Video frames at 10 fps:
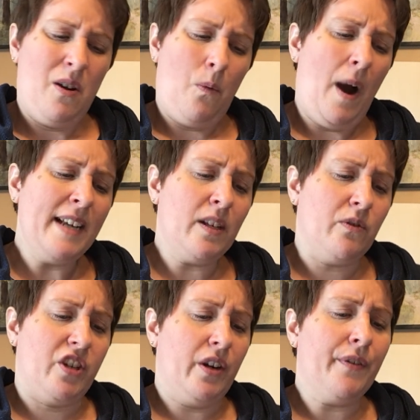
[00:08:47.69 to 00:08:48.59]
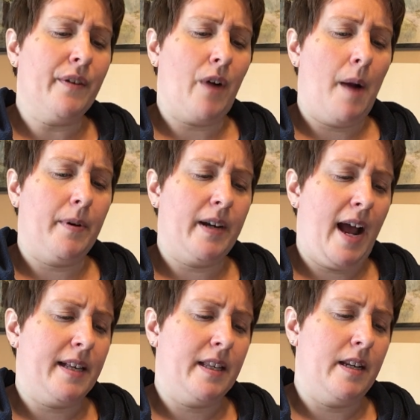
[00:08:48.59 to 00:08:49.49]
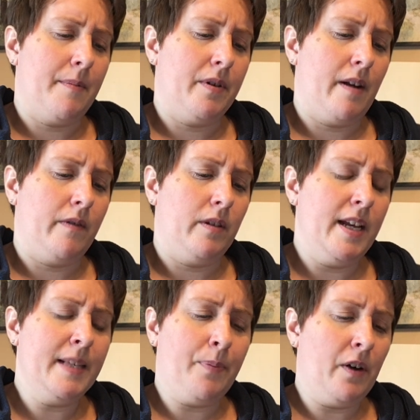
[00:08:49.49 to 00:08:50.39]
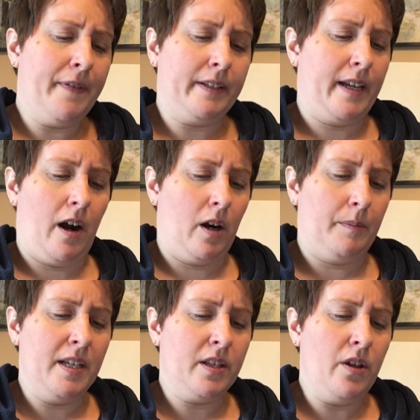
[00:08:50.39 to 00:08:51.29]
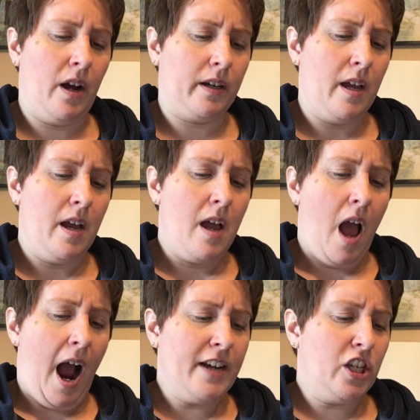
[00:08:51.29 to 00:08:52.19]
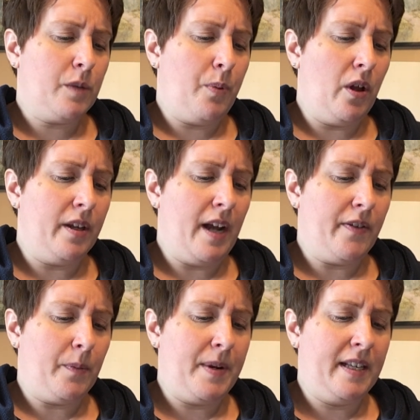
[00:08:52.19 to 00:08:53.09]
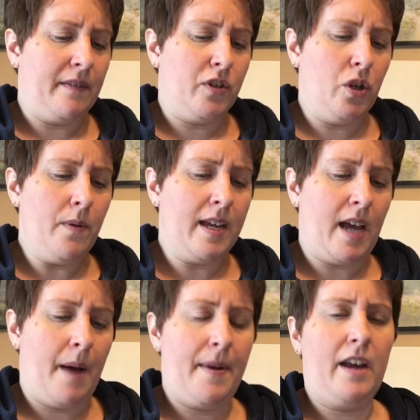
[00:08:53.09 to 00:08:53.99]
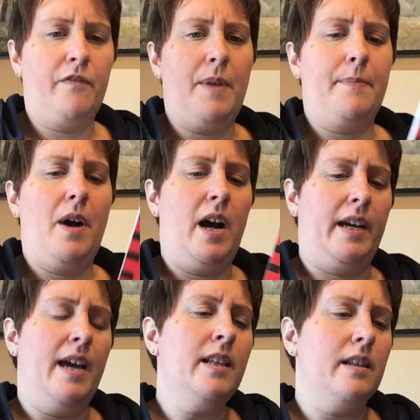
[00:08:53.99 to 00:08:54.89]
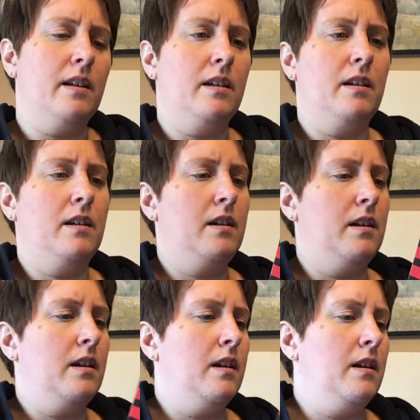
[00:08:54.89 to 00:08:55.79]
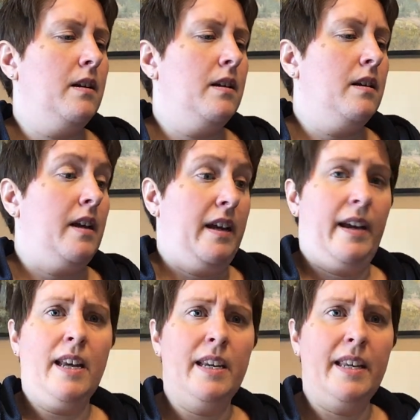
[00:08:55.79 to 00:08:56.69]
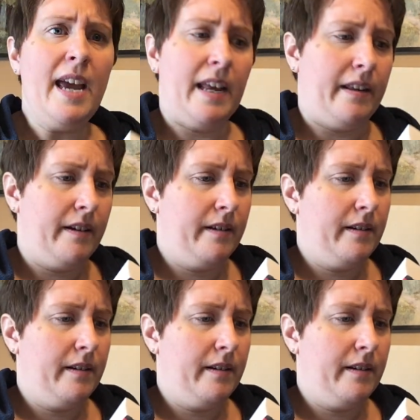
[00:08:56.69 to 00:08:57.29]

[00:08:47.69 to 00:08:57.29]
Why so jittery, Robert? Asked the number devil. It's perfectly harmless. Look, I just pull another piece of chewing gum out of my pocket. And he did.